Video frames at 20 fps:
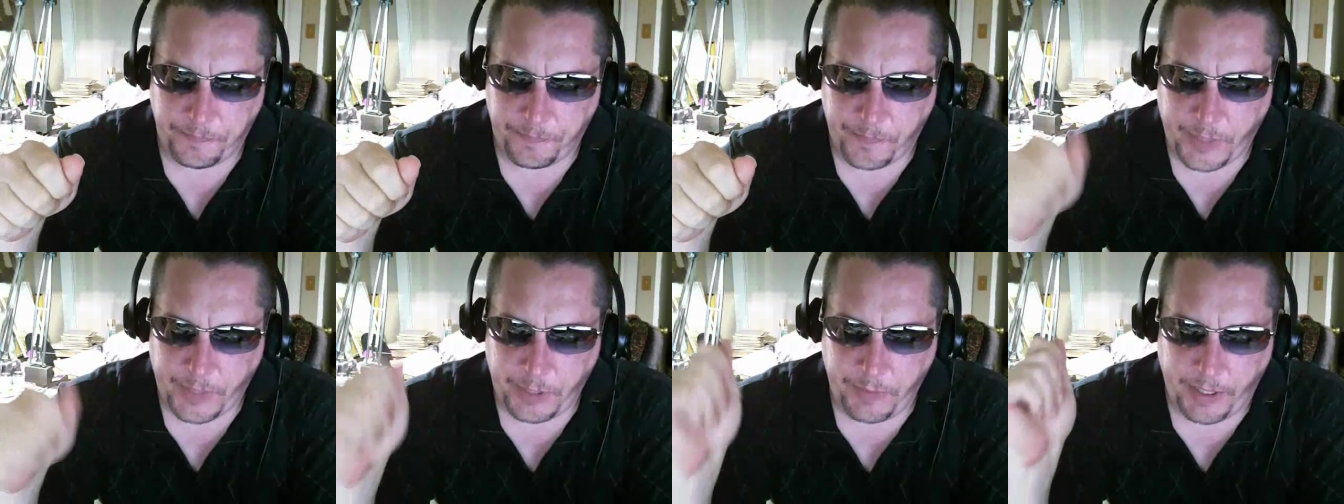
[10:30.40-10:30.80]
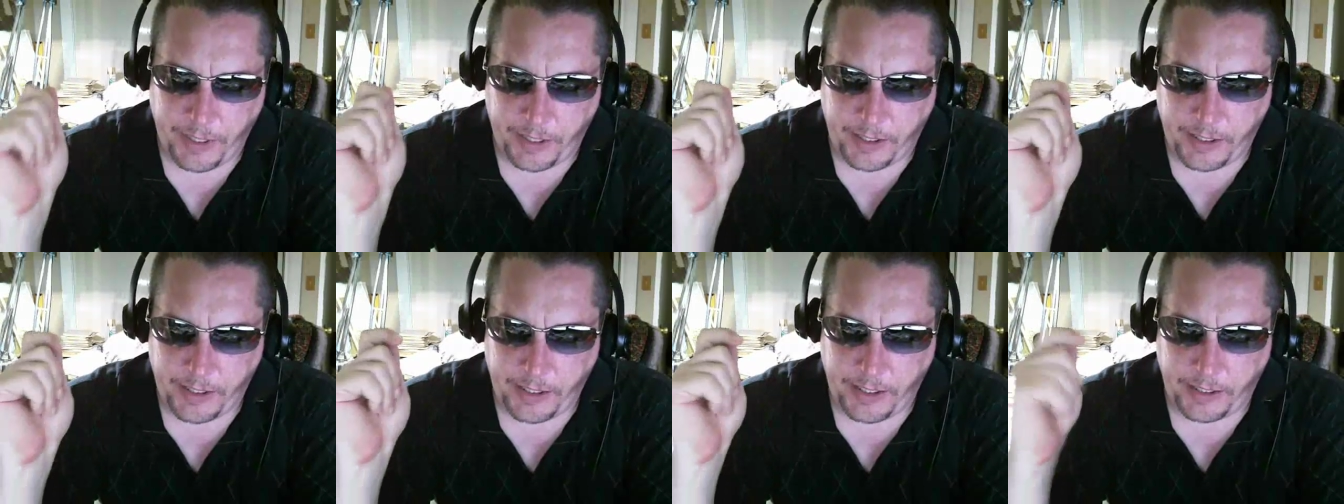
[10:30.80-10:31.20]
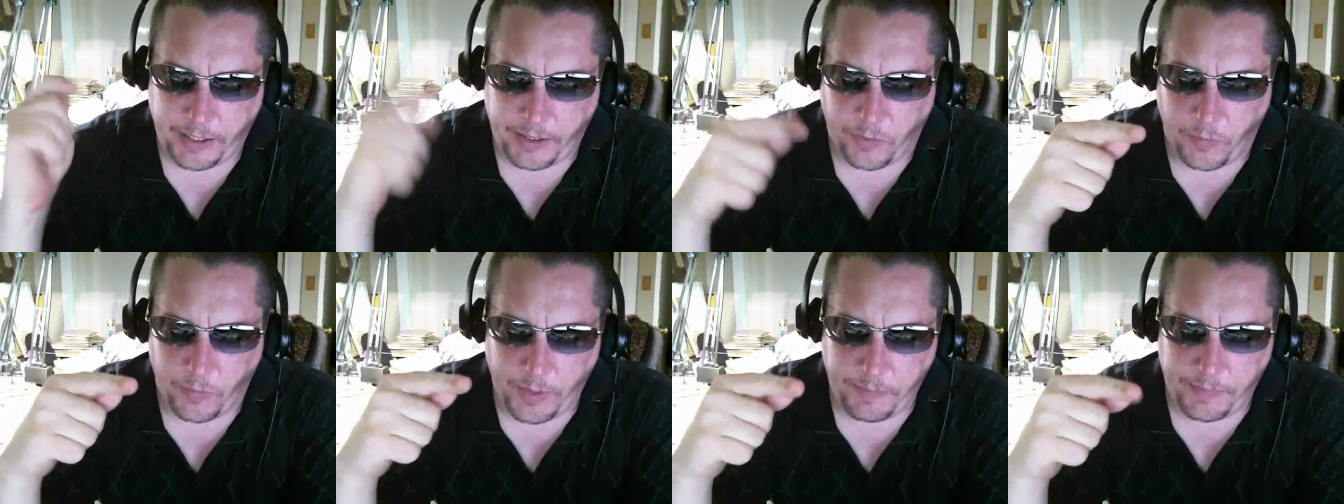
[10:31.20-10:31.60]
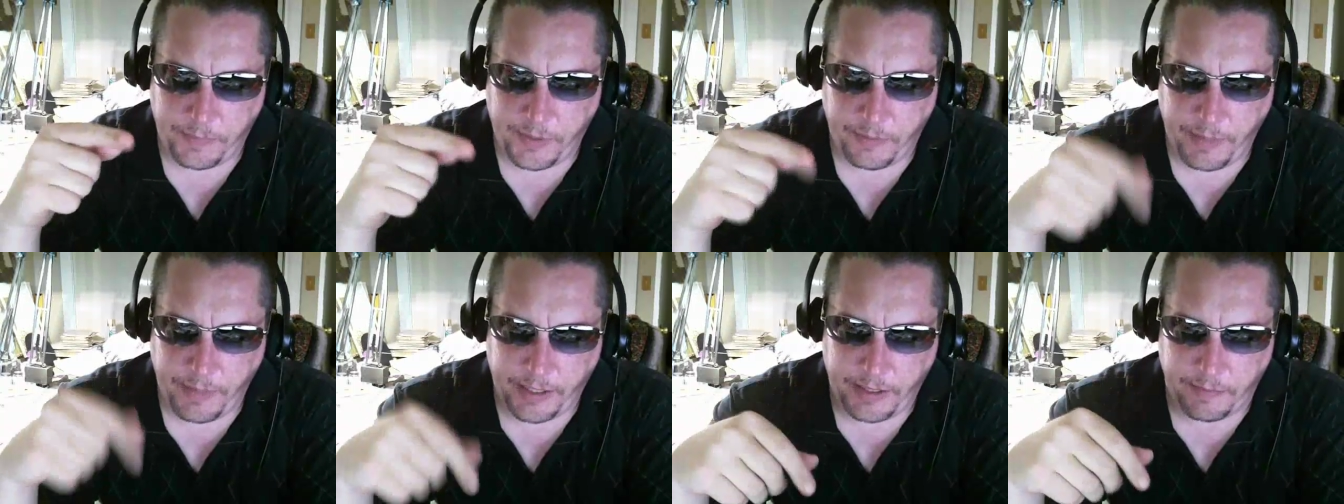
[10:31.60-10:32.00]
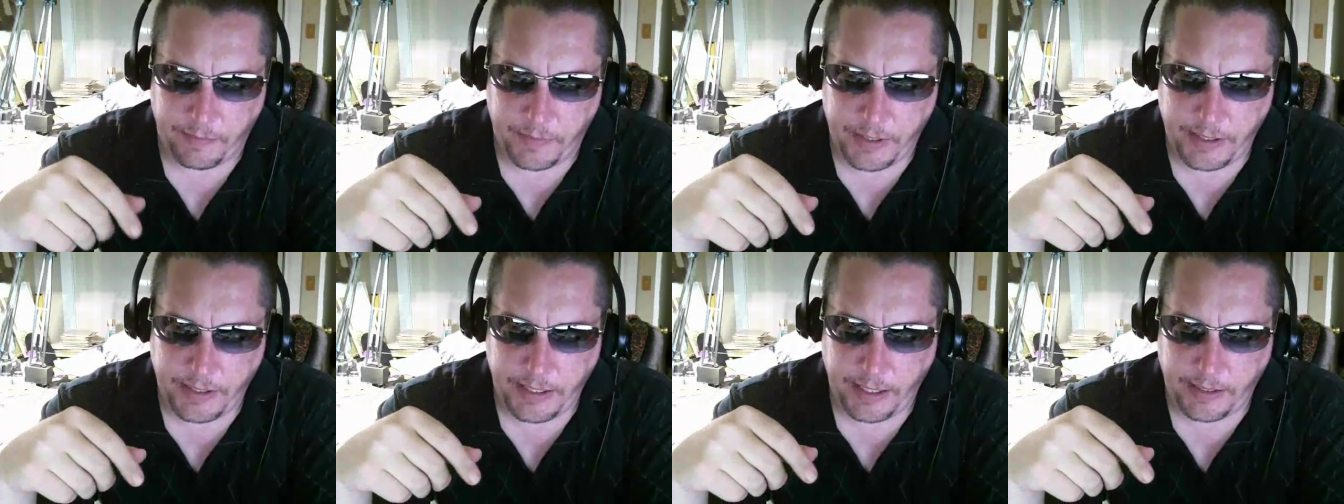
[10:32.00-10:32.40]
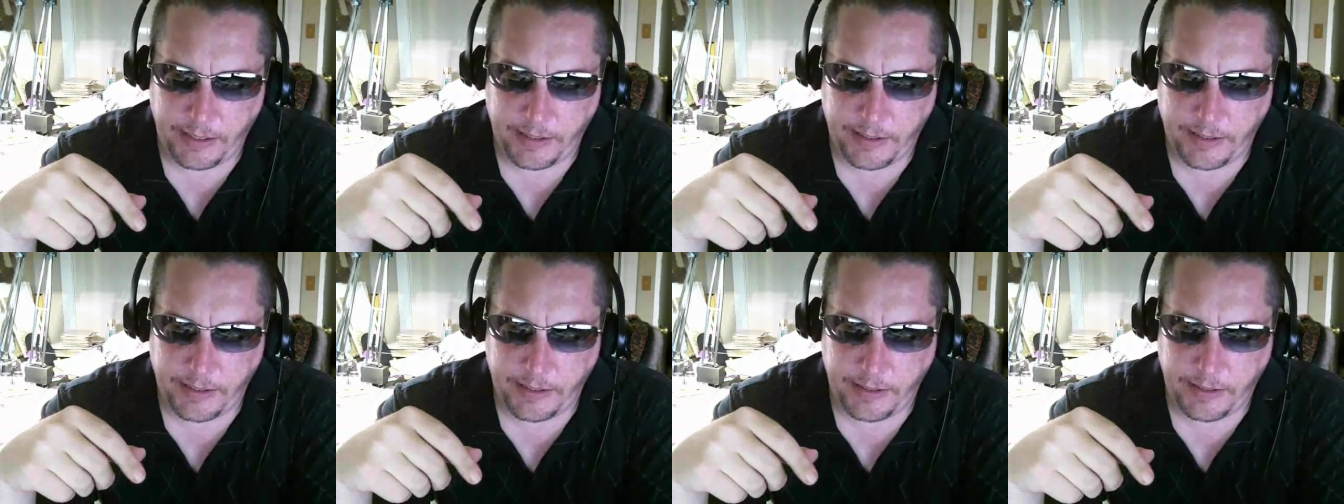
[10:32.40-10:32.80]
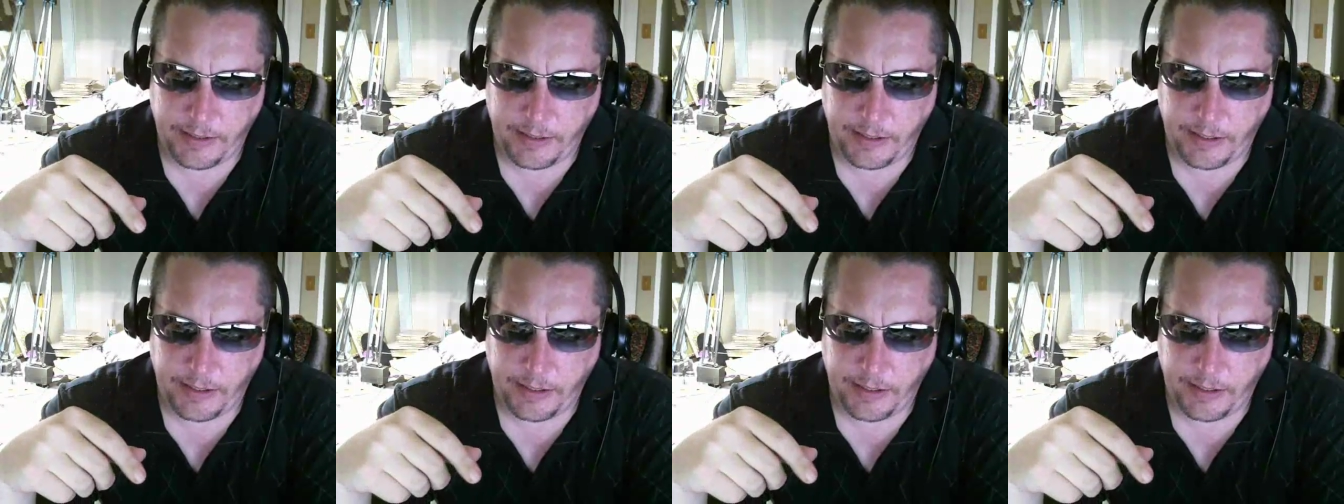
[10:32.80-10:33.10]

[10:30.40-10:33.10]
you make, you get the whip to make them sit.